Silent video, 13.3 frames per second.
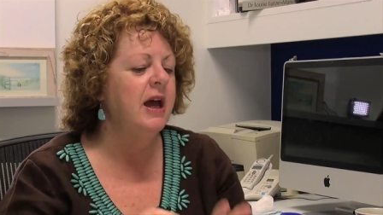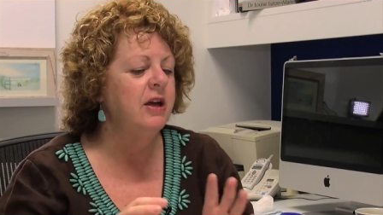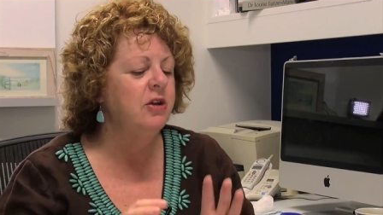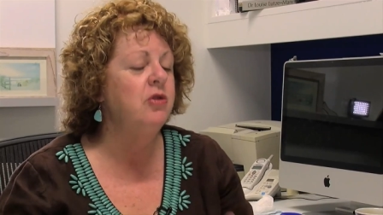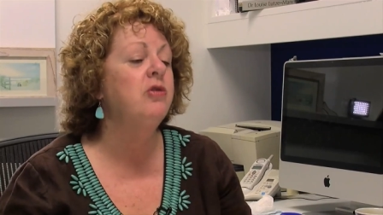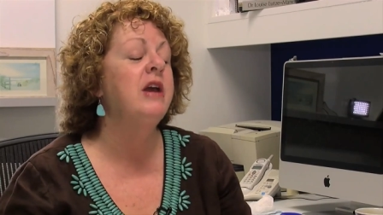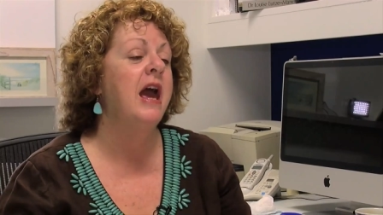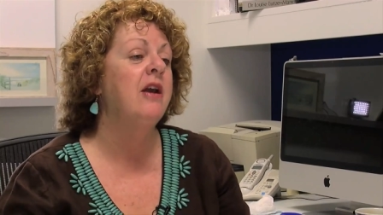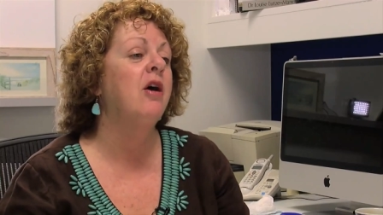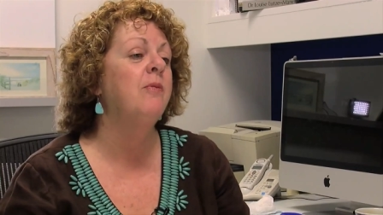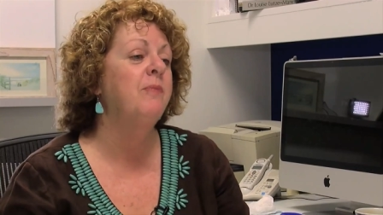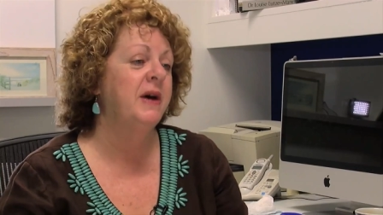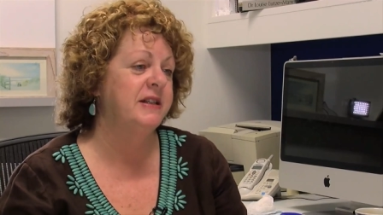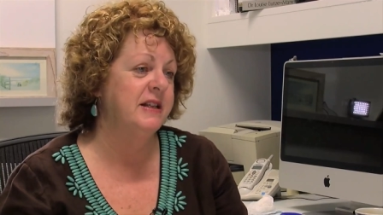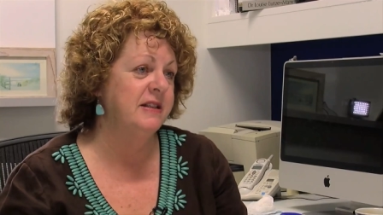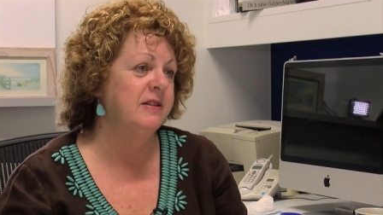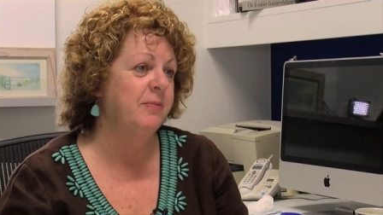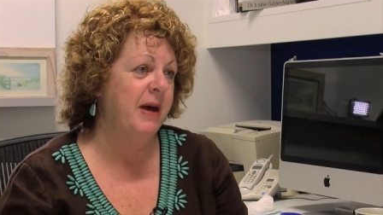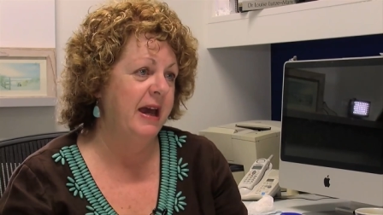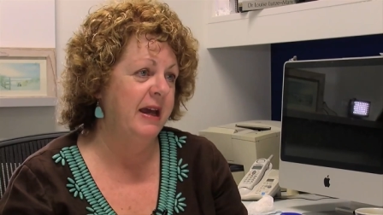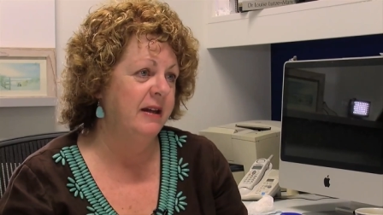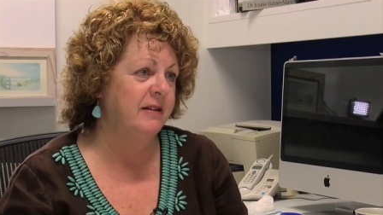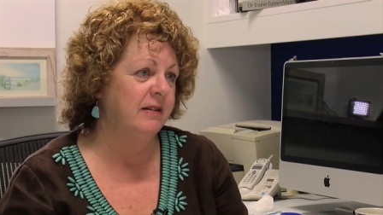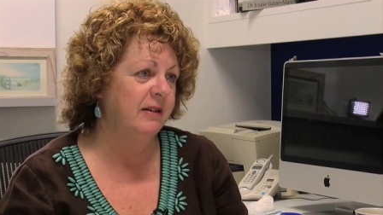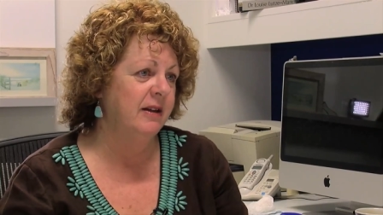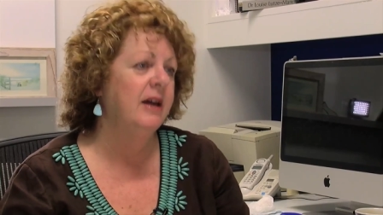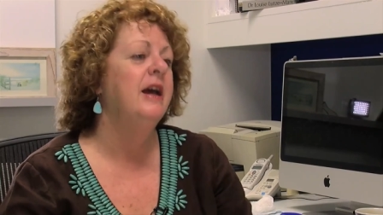You cannot participate
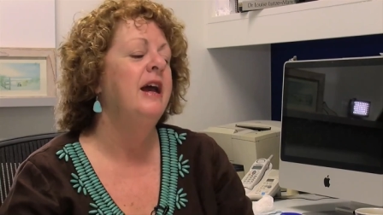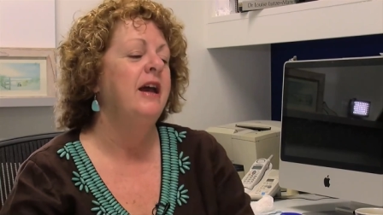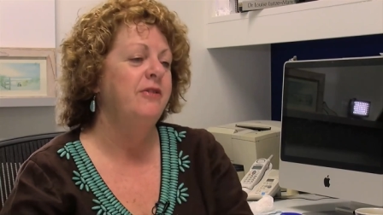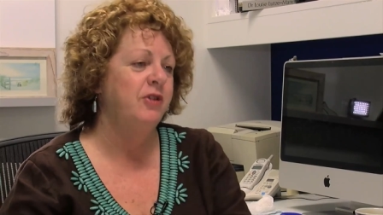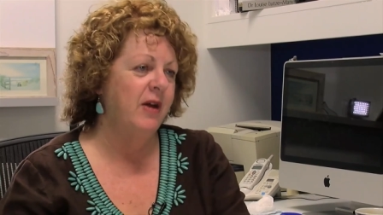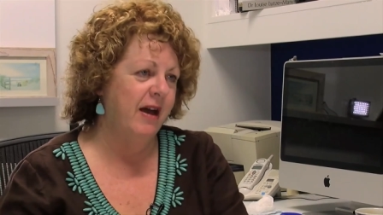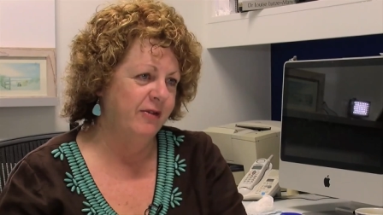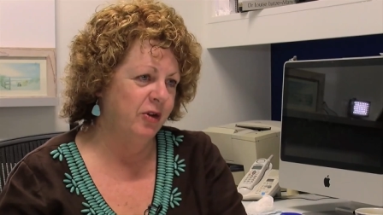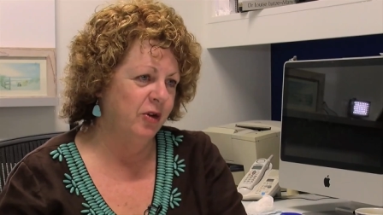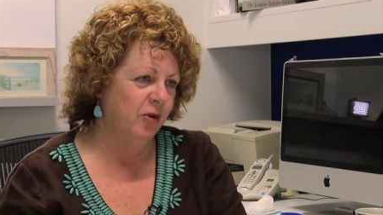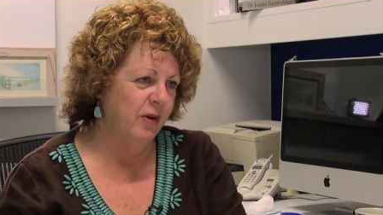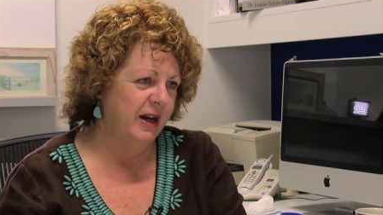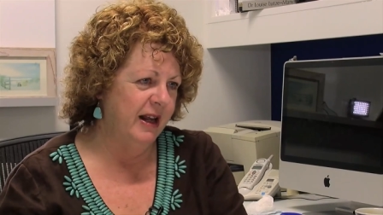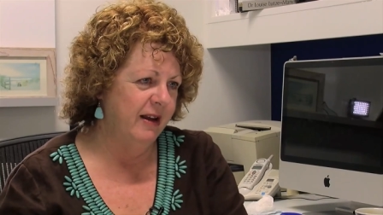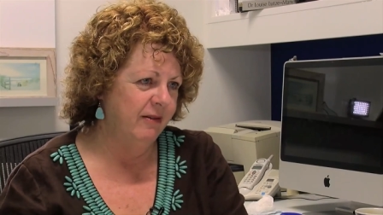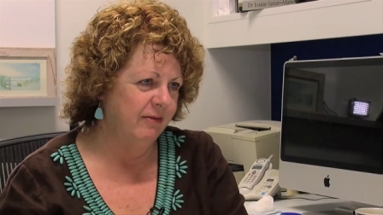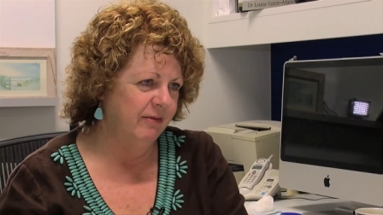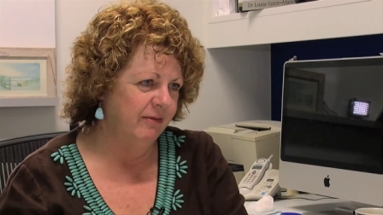if you haven't already